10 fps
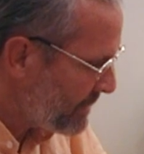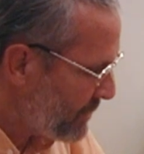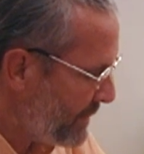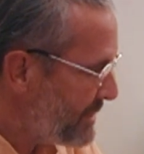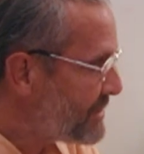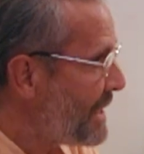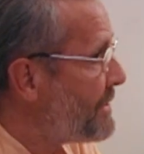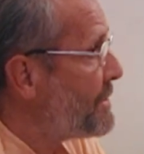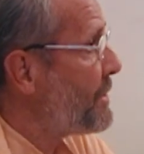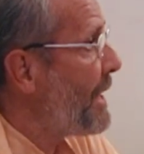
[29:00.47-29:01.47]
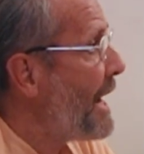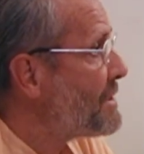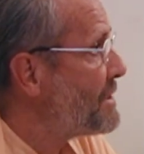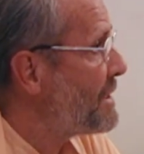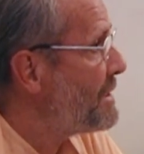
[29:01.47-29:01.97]
So it is said that there are
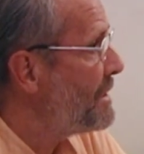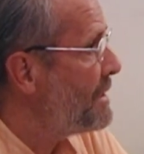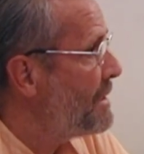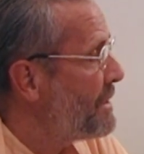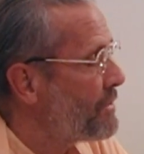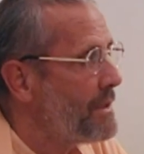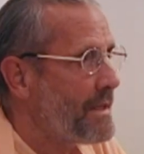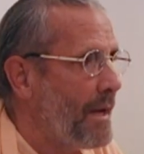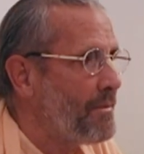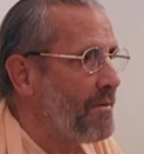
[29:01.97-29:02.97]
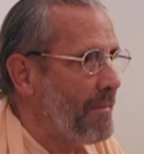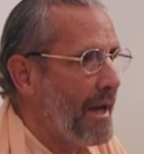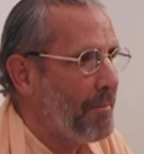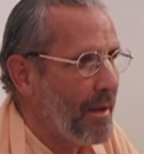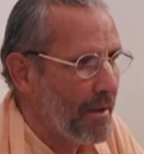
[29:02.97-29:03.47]
actually three types of
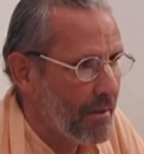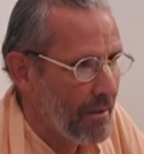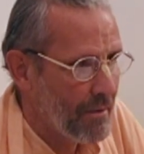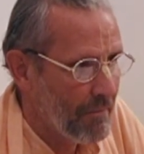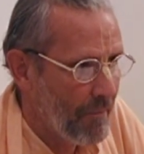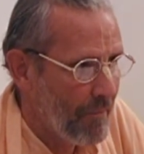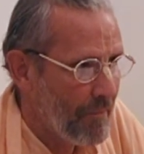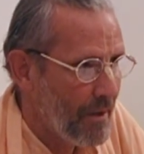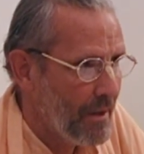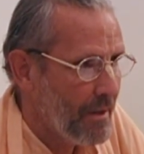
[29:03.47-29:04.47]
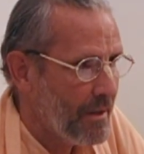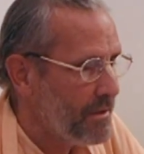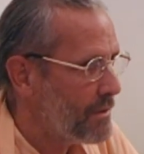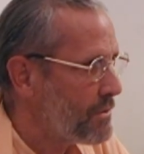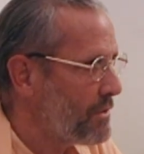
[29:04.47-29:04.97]
madmen in
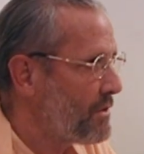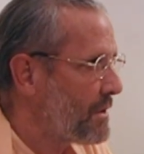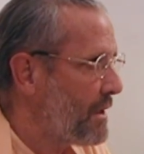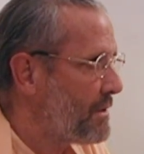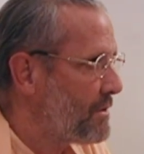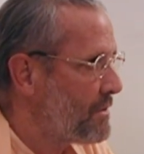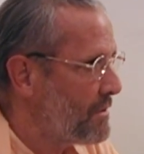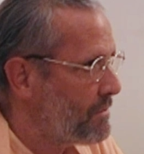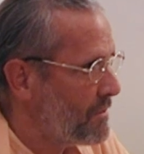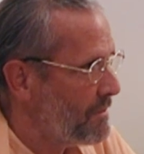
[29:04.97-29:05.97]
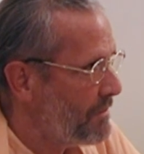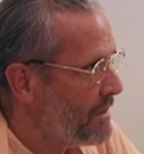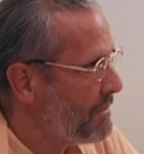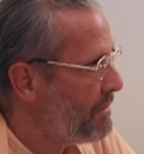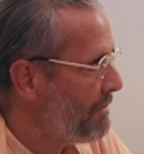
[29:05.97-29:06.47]
this Krishna consciousness world.
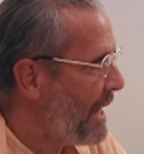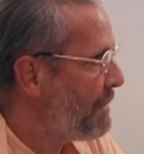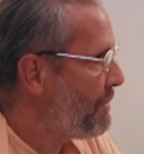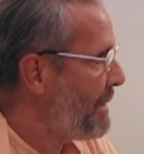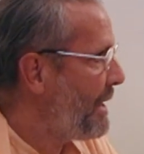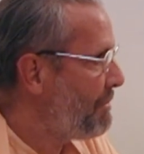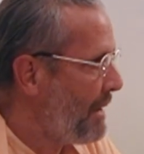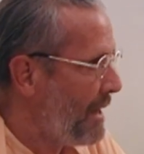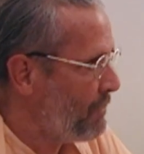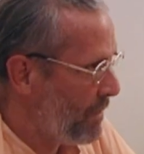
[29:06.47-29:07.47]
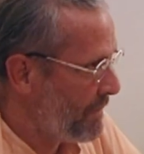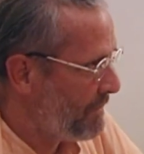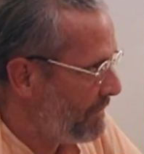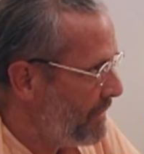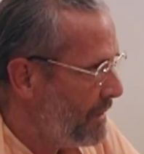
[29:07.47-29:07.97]
Be a mad man, mad
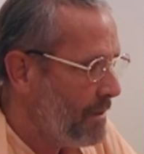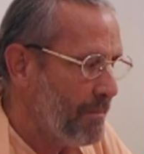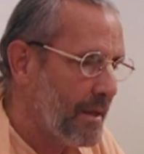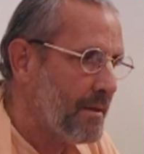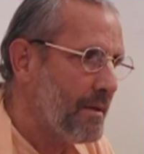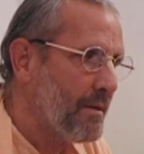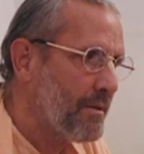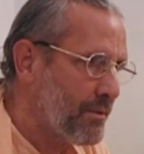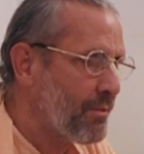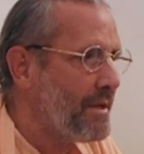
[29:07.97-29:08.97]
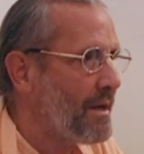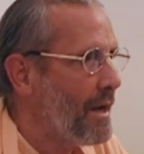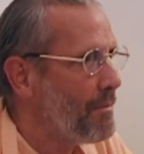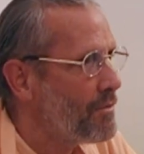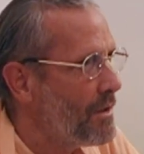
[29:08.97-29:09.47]
woman, but three
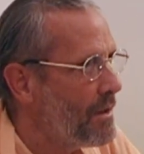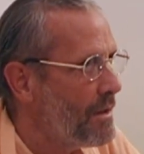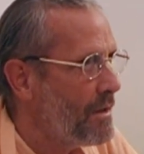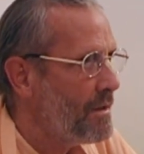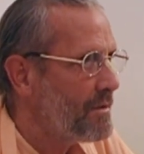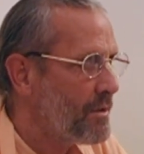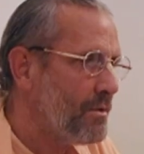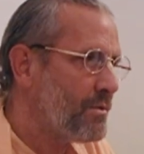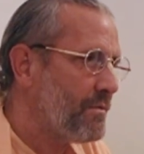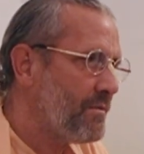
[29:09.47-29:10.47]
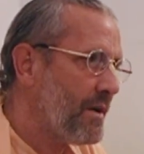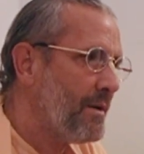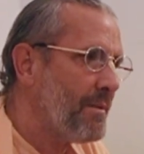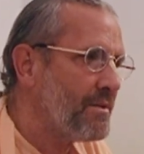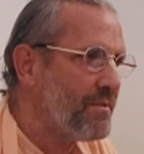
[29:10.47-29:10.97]
types. Those are very
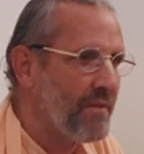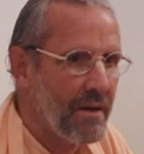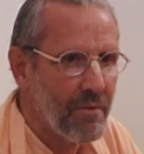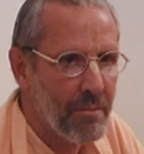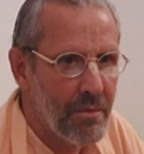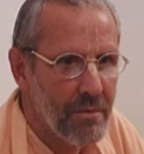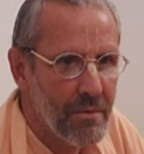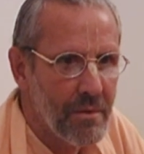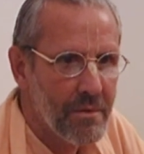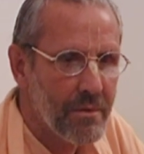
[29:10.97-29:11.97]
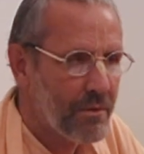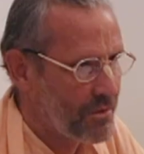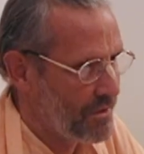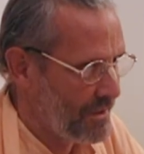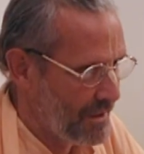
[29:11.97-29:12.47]
much favorable to
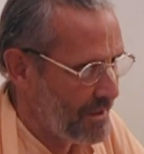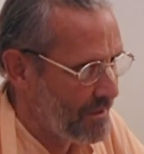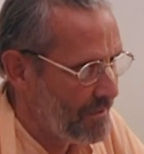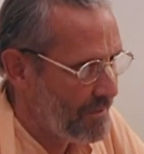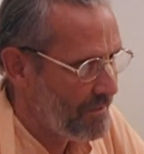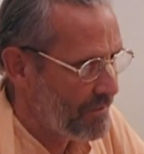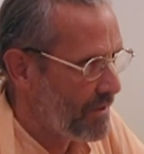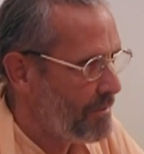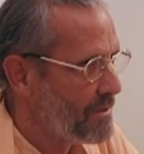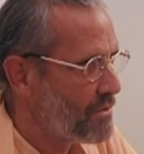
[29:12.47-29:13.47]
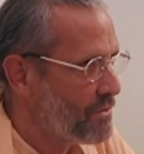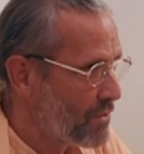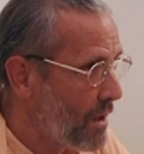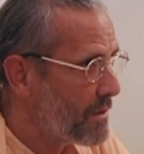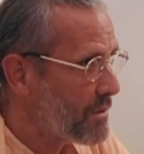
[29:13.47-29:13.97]
Krsna-līlā, very much
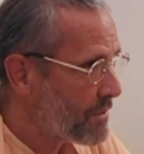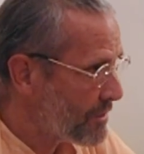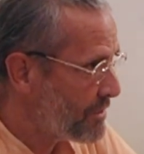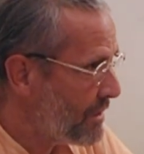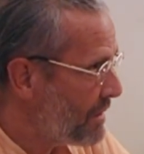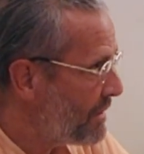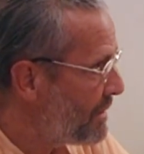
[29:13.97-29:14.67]
drawn to Krishna,